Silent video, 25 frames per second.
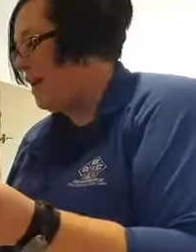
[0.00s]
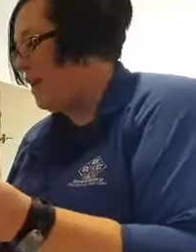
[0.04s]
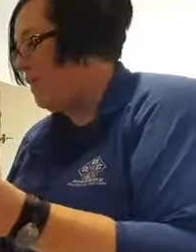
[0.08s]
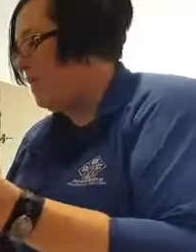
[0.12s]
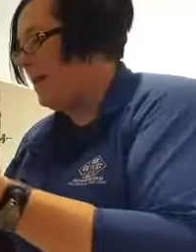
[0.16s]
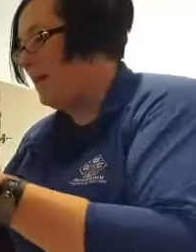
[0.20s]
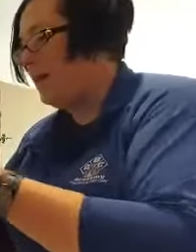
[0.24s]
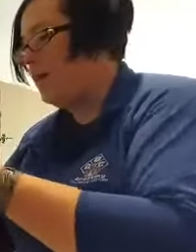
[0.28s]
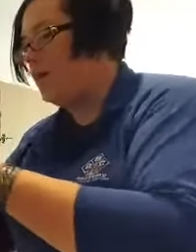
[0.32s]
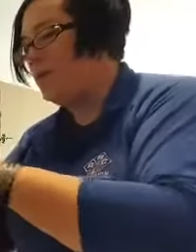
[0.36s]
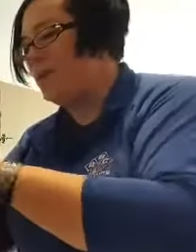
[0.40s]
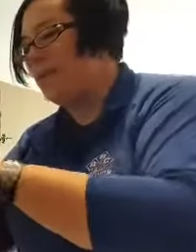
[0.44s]

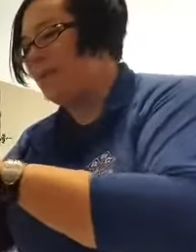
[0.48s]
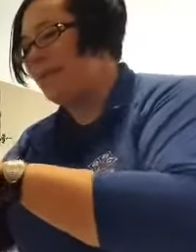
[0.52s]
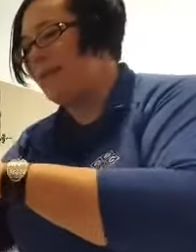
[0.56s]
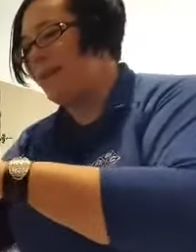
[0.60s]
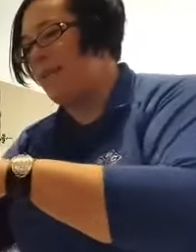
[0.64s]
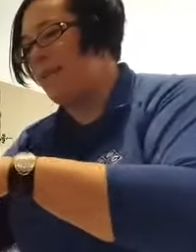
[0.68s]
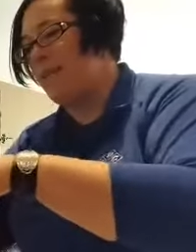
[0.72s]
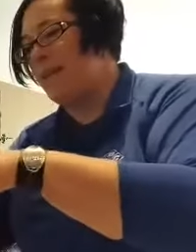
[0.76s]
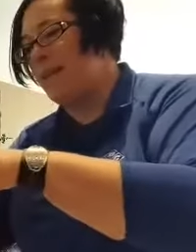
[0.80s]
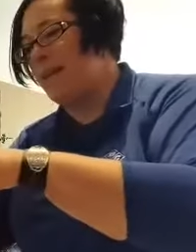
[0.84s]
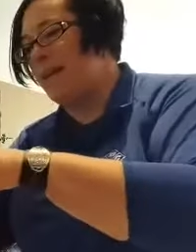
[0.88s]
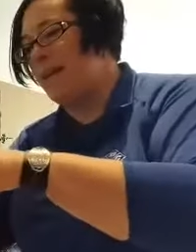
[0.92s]
Then you
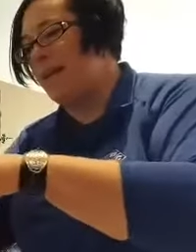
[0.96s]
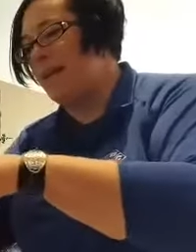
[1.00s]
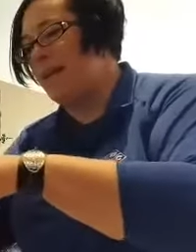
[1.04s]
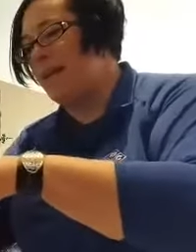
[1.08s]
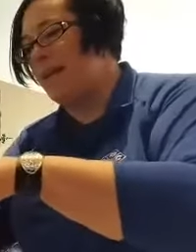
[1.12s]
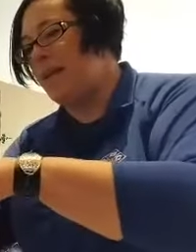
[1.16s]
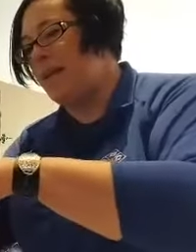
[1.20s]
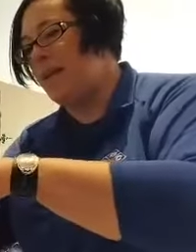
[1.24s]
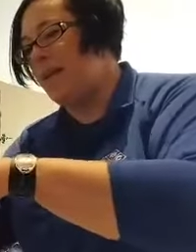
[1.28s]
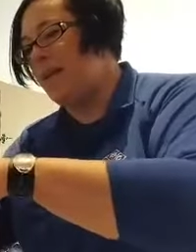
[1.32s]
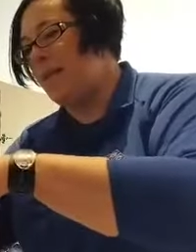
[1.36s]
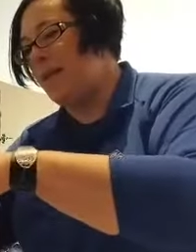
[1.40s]
dip it
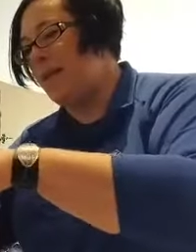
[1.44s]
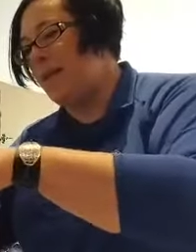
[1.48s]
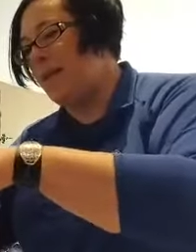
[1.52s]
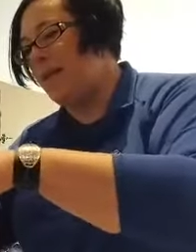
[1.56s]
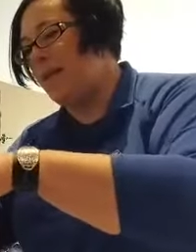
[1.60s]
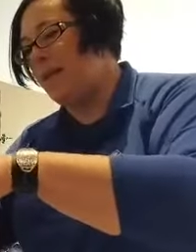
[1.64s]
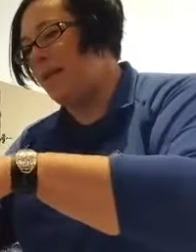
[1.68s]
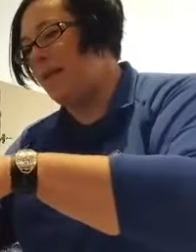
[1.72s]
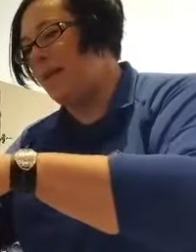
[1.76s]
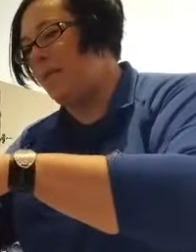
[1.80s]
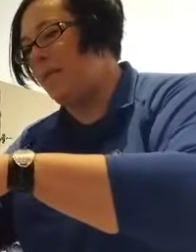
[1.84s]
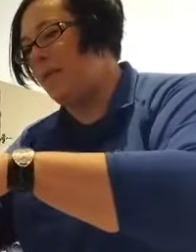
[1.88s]
in
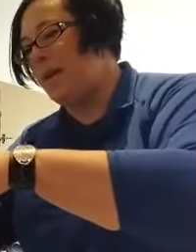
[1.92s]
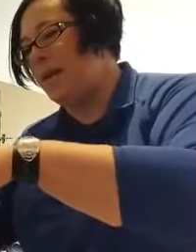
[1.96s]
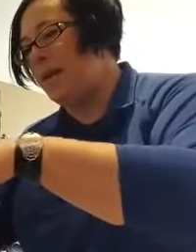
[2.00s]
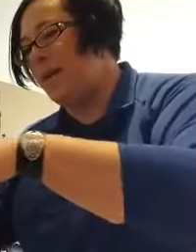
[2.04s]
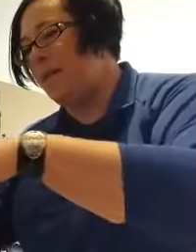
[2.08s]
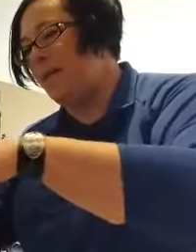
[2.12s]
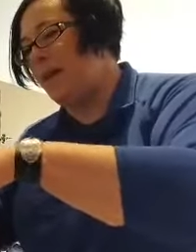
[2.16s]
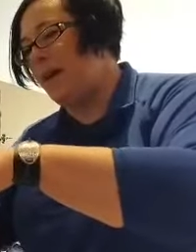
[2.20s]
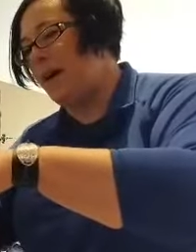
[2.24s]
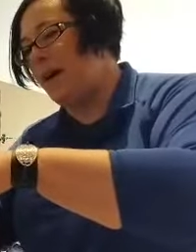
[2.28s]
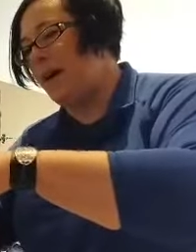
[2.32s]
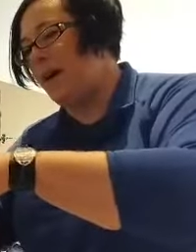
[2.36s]
the
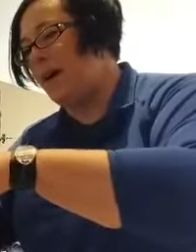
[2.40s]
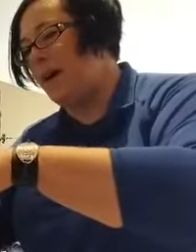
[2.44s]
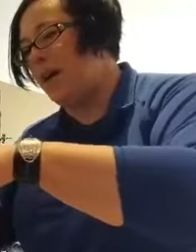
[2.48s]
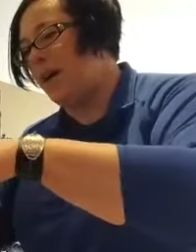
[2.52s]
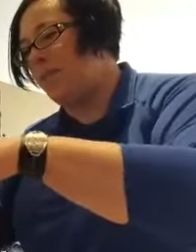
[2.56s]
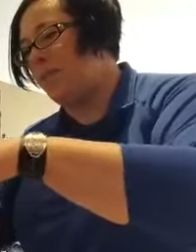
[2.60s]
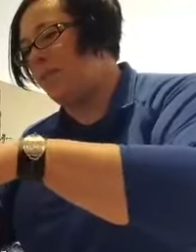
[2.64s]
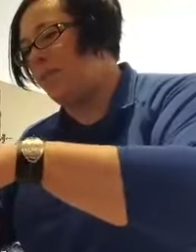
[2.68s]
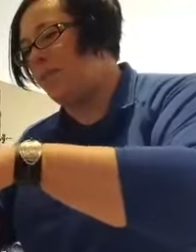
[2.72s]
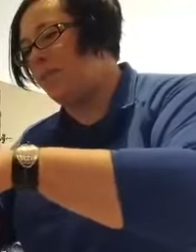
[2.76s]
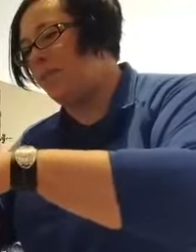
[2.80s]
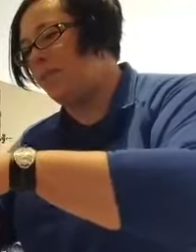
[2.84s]
peanut
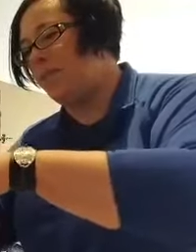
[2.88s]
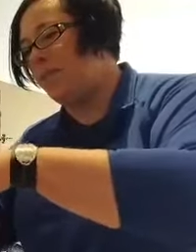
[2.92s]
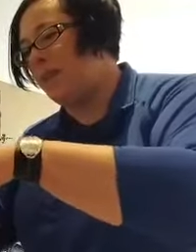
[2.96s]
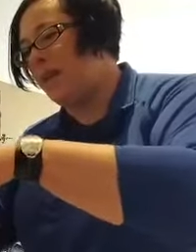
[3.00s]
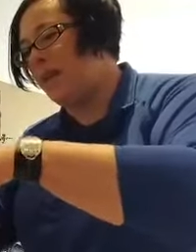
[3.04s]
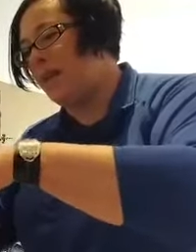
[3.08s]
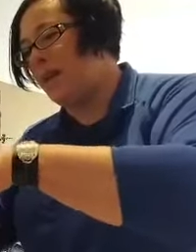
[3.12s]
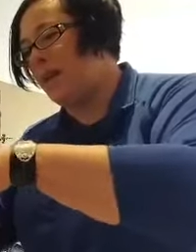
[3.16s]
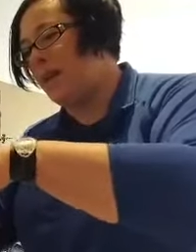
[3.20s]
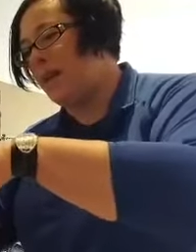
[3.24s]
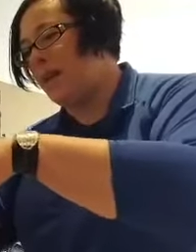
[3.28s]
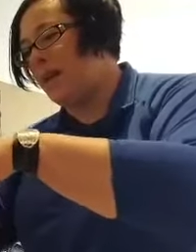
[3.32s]
butter,
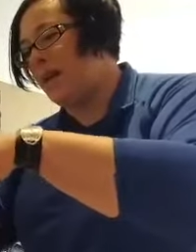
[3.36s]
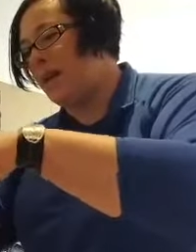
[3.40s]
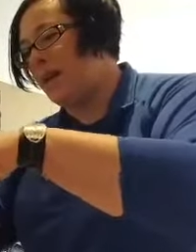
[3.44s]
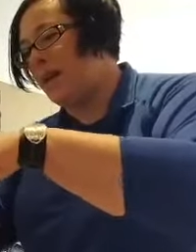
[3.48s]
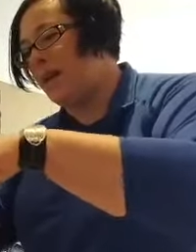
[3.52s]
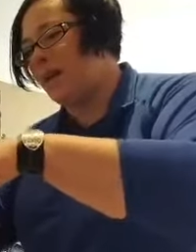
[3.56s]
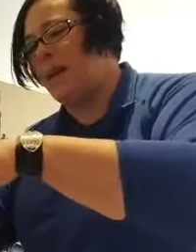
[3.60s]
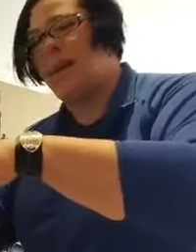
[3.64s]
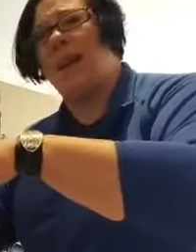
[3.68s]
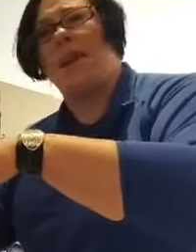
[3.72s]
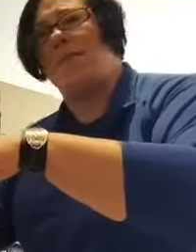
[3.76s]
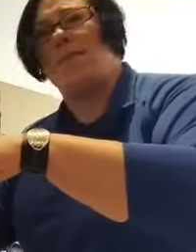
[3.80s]

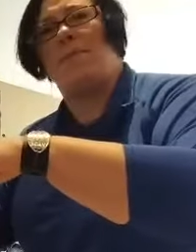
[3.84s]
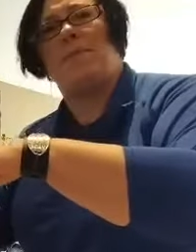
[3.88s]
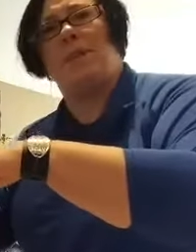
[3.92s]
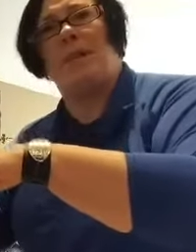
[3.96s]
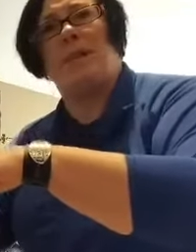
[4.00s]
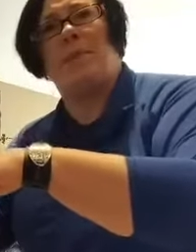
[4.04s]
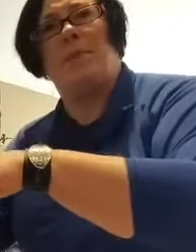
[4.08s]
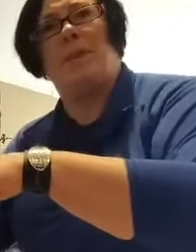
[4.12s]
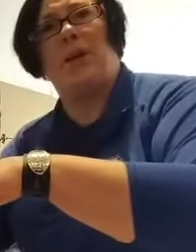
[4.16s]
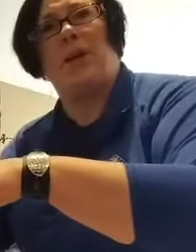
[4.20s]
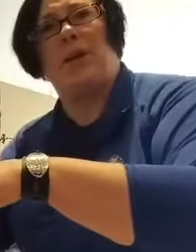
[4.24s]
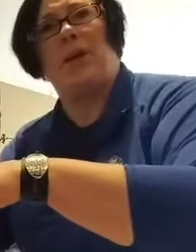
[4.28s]
not the
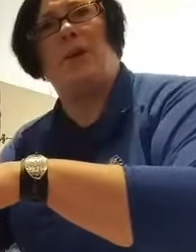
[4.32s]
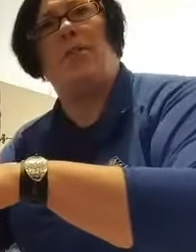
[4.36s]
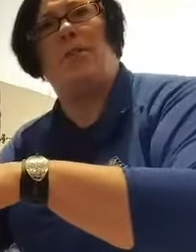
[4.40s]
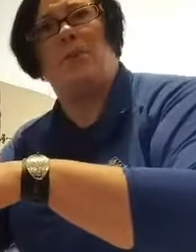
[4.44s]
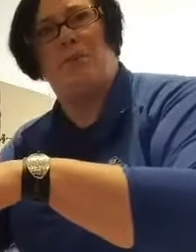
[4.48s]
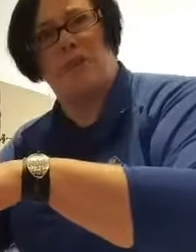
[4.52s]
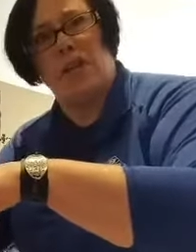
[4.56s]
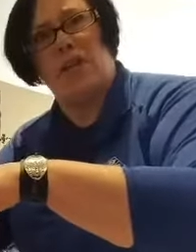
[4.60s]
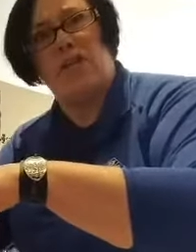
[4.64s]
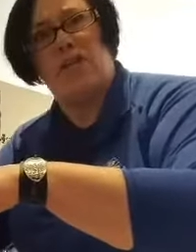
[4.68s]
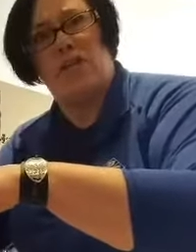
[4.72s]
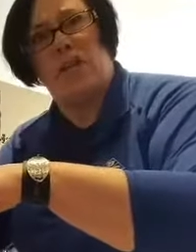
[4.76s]
peanut butter,
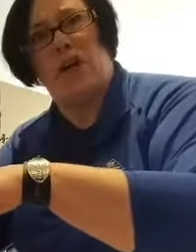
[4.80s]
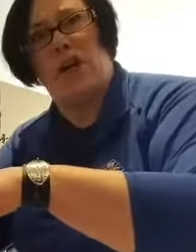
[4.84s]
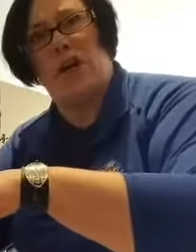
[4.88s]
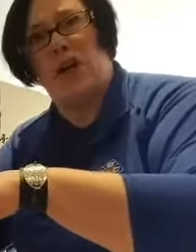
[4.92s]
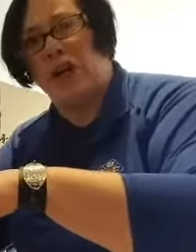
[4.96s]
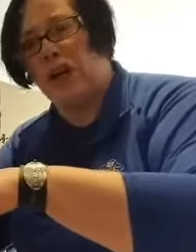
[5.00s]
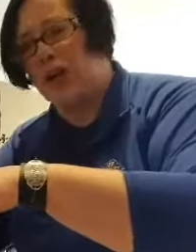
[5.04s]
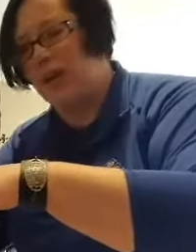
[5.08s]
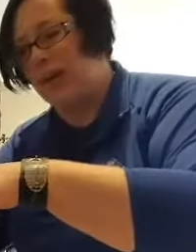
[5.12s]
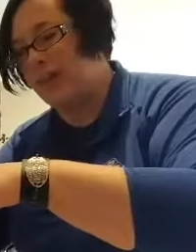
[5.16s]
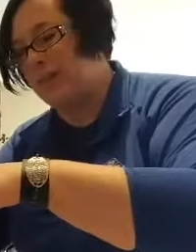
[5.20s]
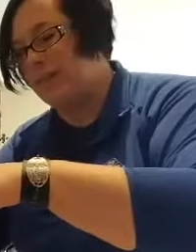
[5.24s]
the
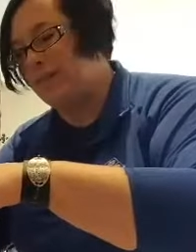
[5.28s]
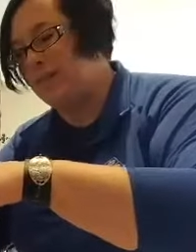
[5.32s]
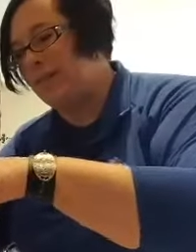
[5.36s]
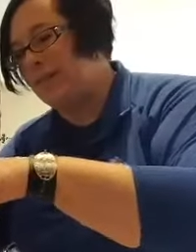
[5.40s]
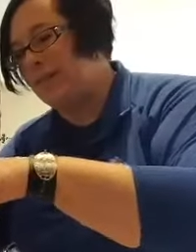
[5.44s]
sugar.